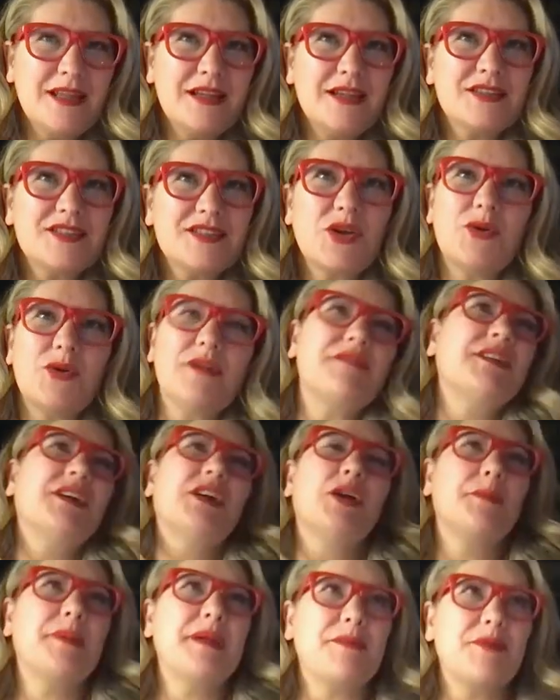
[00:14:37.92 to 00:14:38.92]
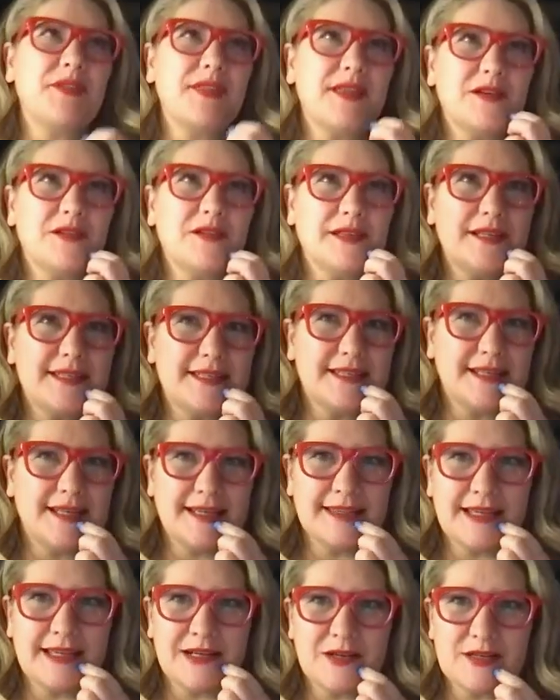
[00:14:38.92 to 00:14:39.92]
So if there are people that are
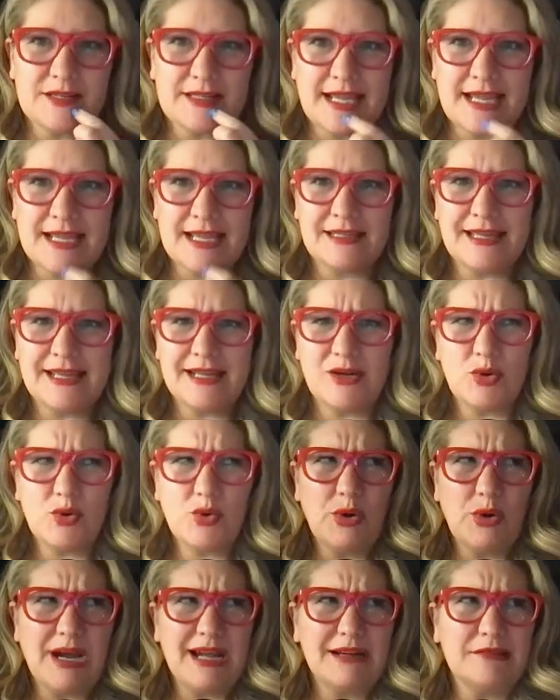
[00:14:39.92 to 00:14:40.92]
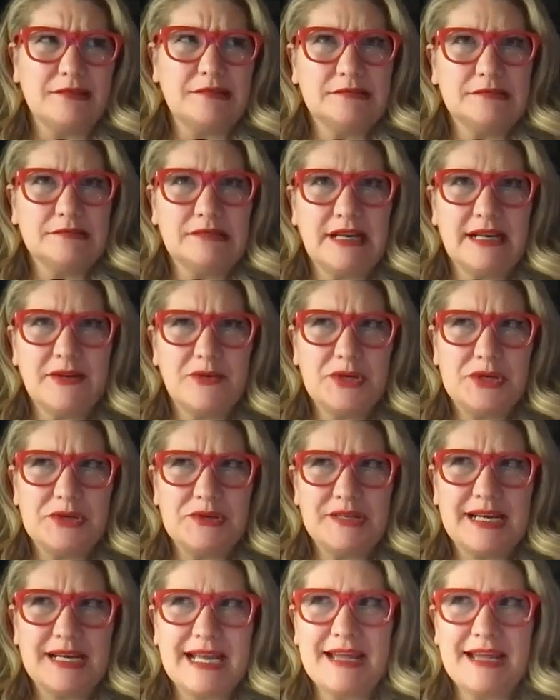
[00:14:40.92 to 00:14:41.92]
listening that are saying like, "Oh, I don't know
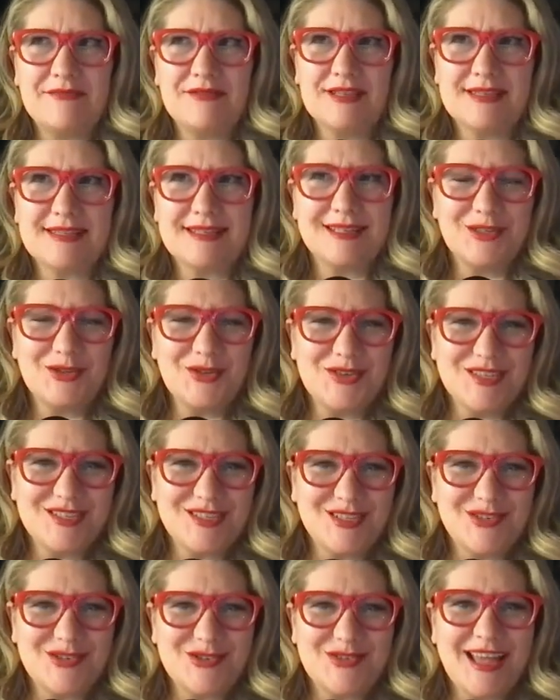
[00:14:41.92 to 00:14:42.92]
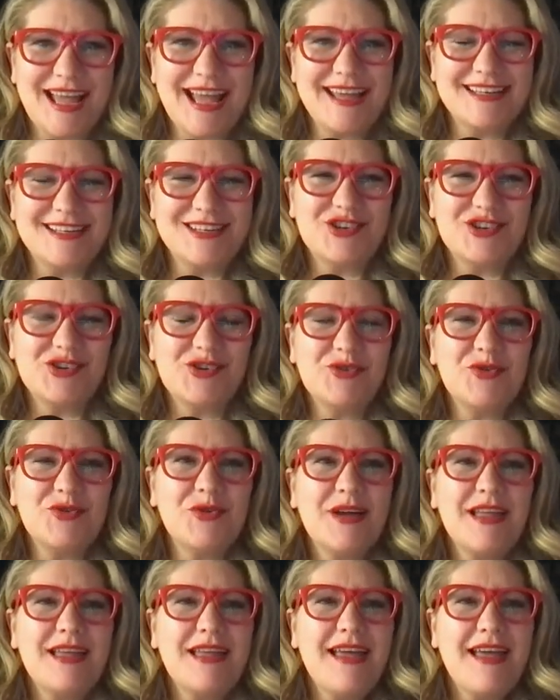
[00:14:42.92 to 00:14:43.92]
that I have the skills to do that." Did
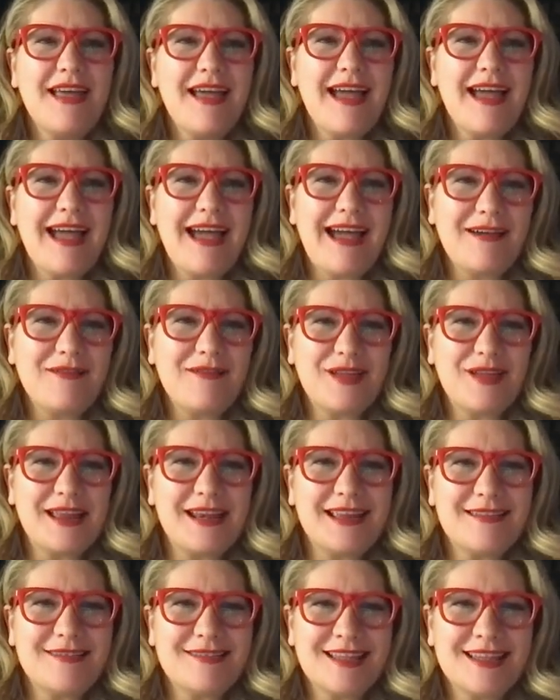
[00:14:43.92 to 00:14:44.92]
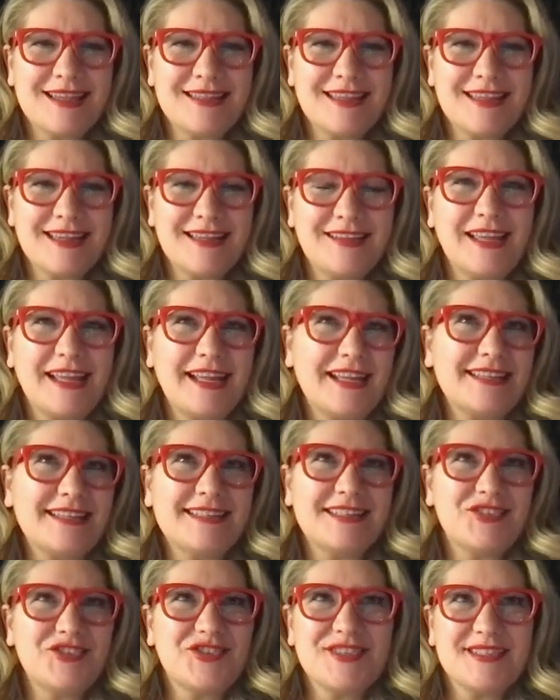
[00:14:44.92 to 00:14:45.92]
you have anything that like is
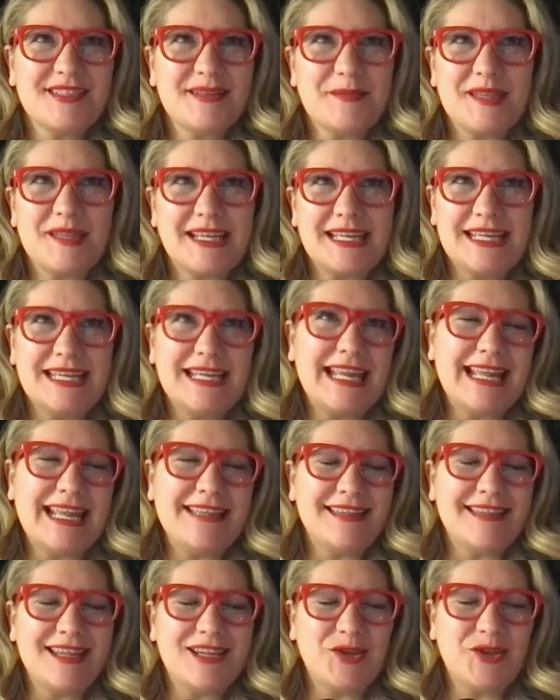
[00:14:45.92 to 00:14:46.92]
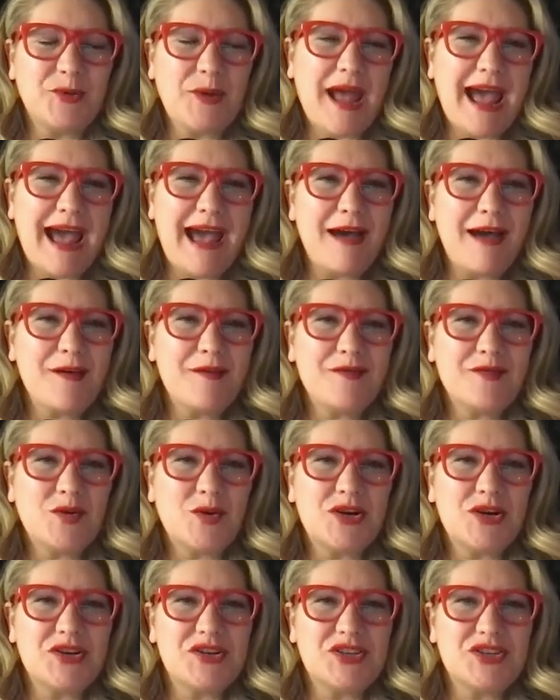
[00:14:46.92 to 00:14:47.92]
this just something innate that you have
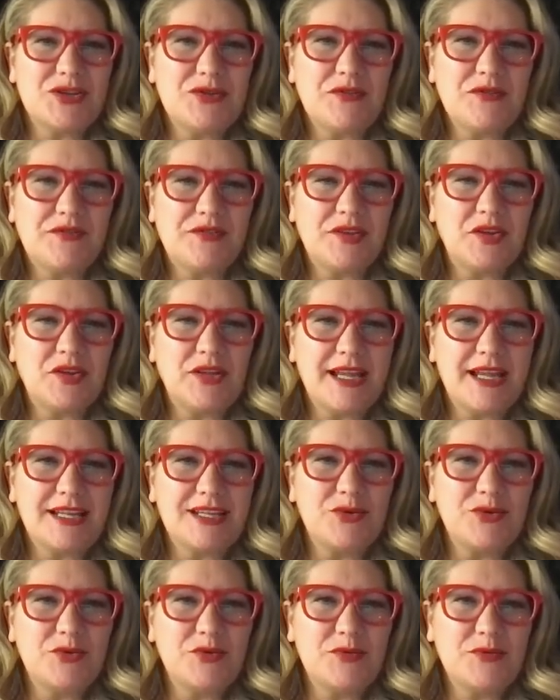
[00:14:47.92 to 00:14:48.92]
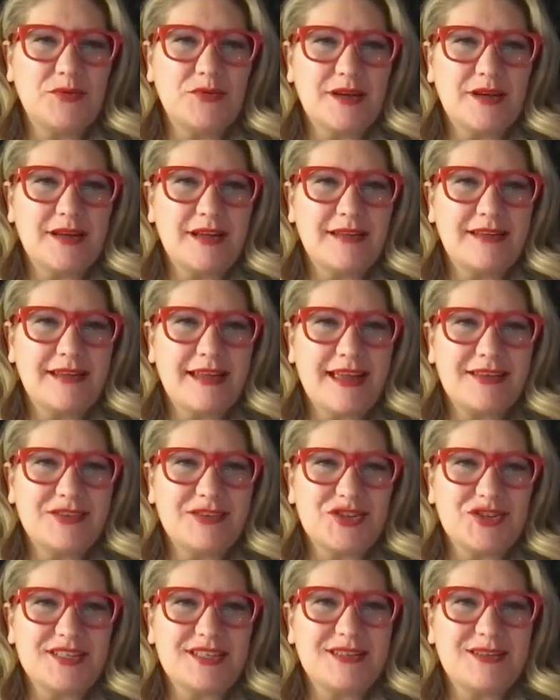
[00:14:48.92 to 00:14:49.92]
or do you feel like
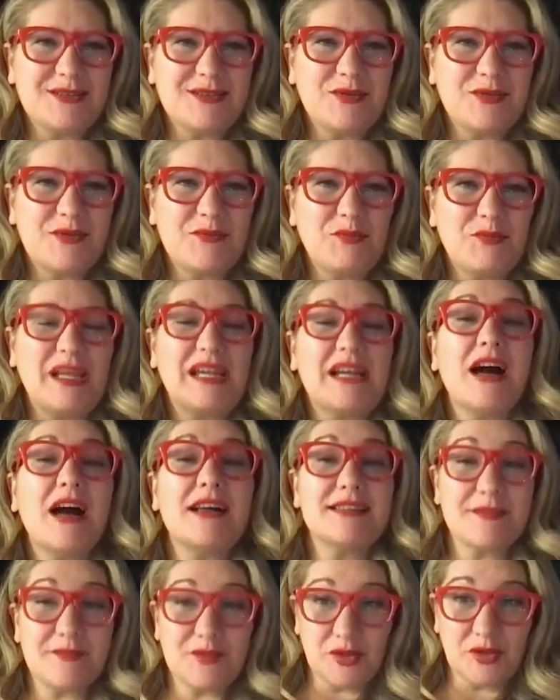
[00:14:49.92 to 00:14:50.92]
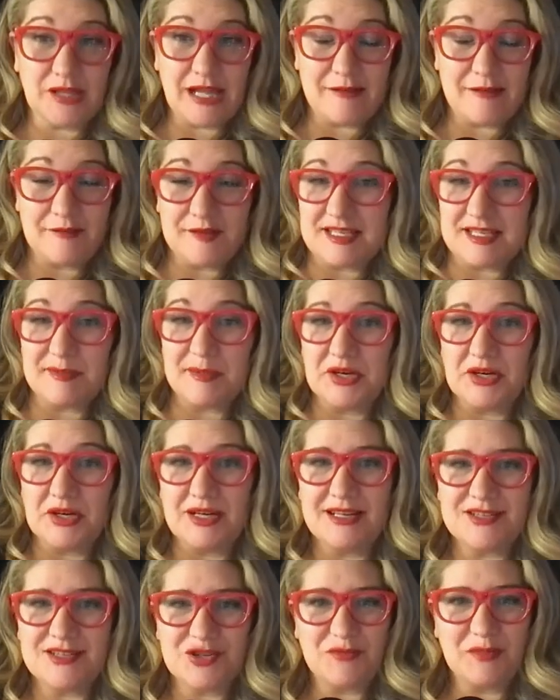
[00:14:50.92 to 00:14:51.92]
just because of your life
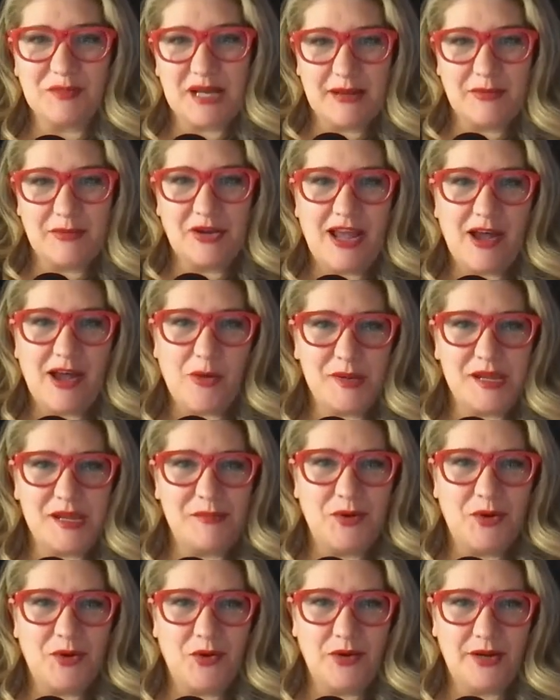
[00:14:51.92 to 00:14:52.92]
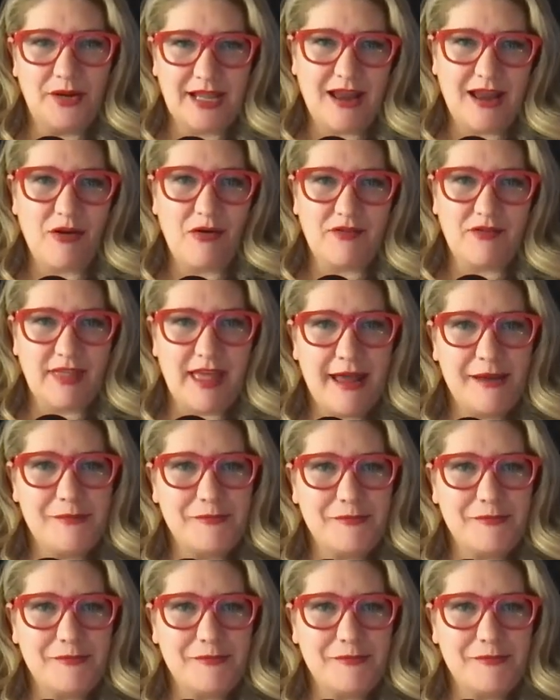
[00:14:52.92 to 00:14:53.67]
experience you've been able to help people get over that?